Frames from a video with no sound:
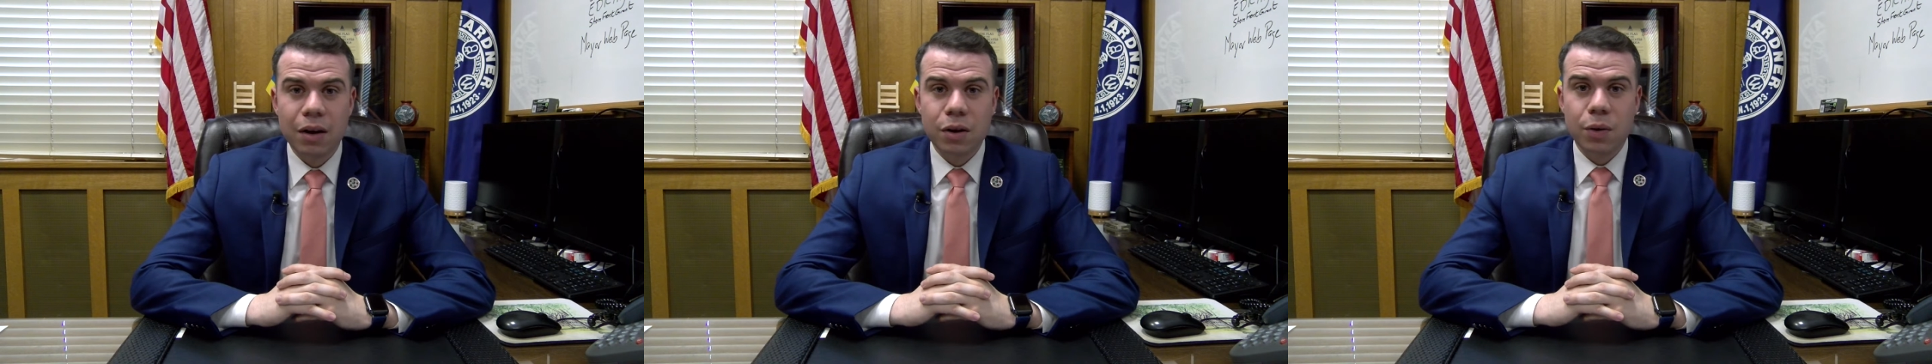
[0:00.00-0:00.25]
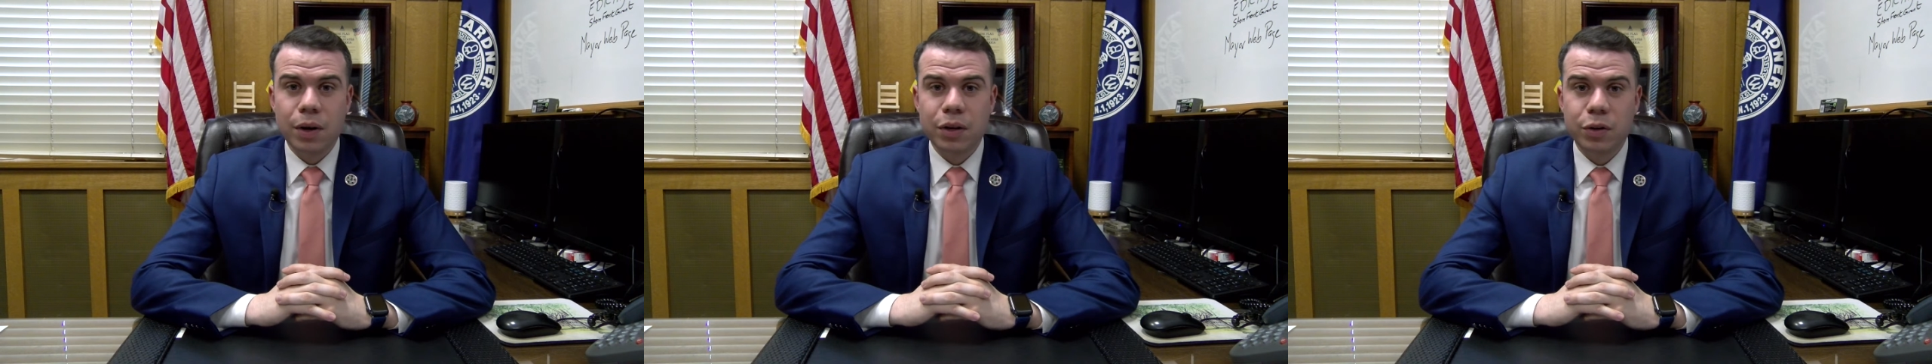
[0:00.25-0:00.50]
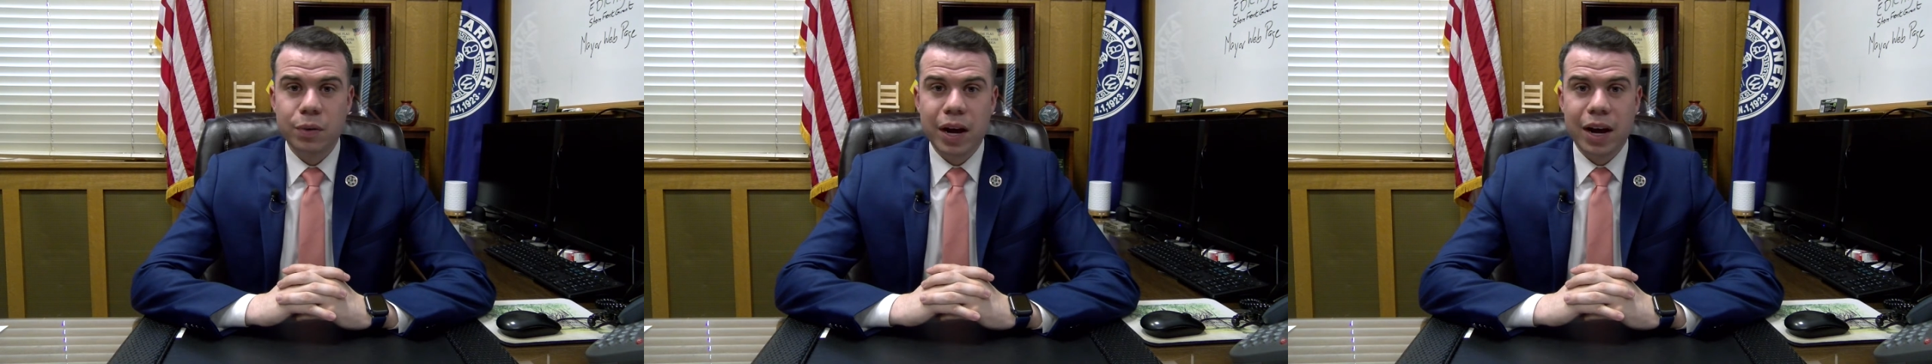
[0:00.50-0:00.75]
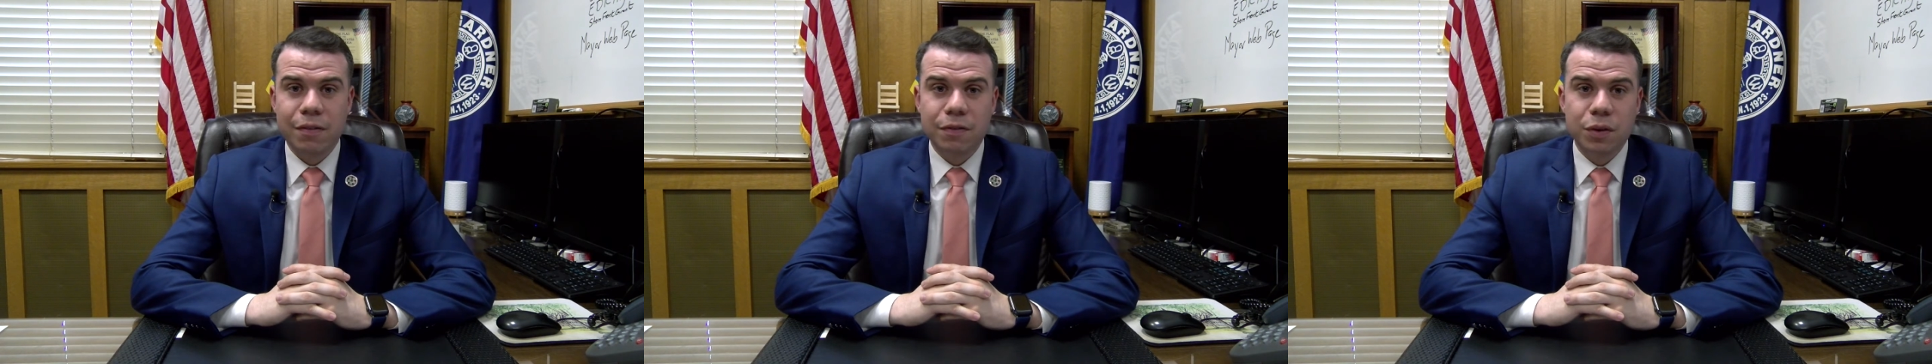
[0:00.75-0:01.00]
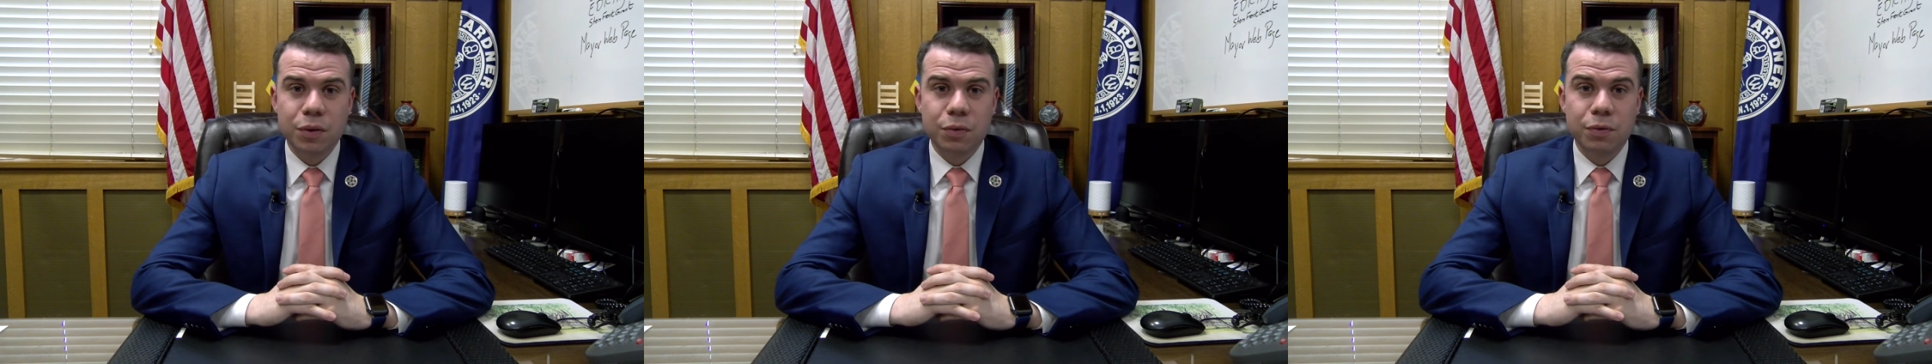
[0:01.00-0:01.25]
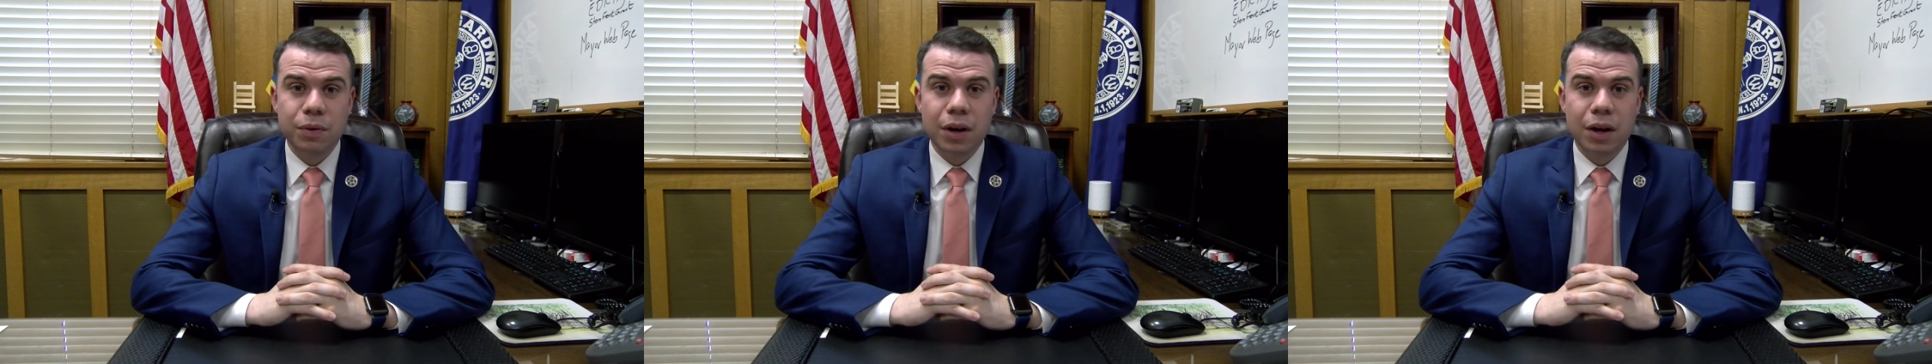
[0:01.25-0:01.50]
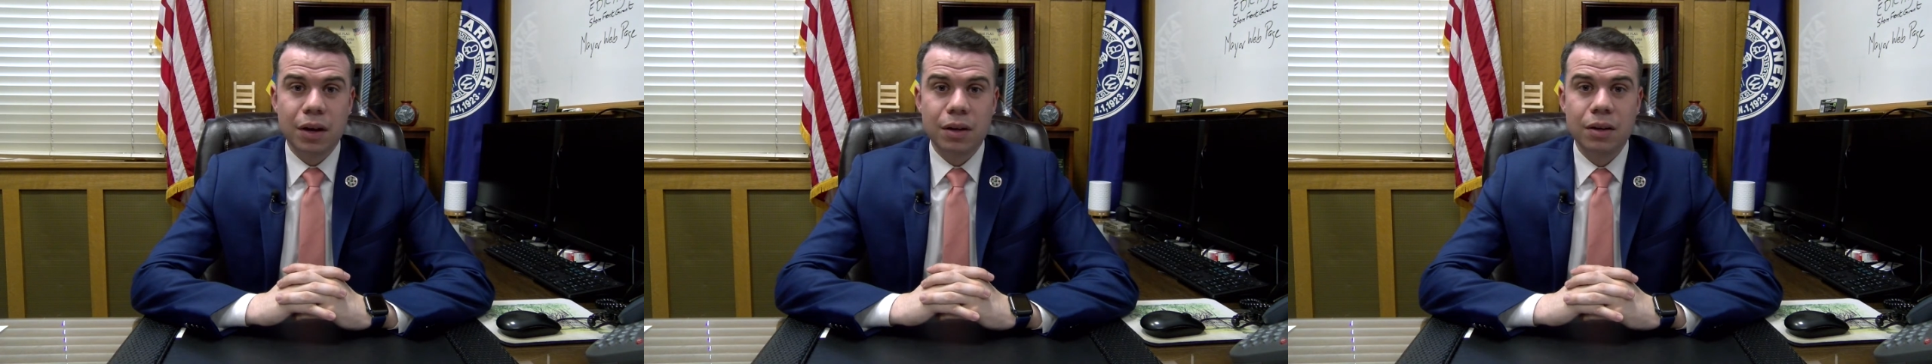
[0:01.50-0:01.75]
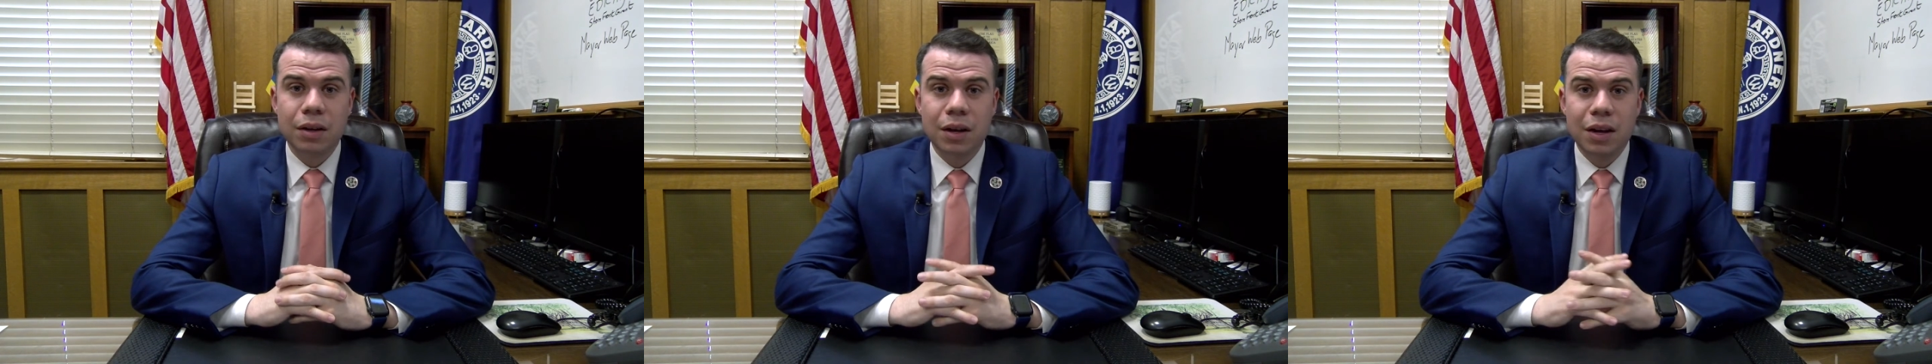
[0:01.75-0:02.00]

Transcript: going to have to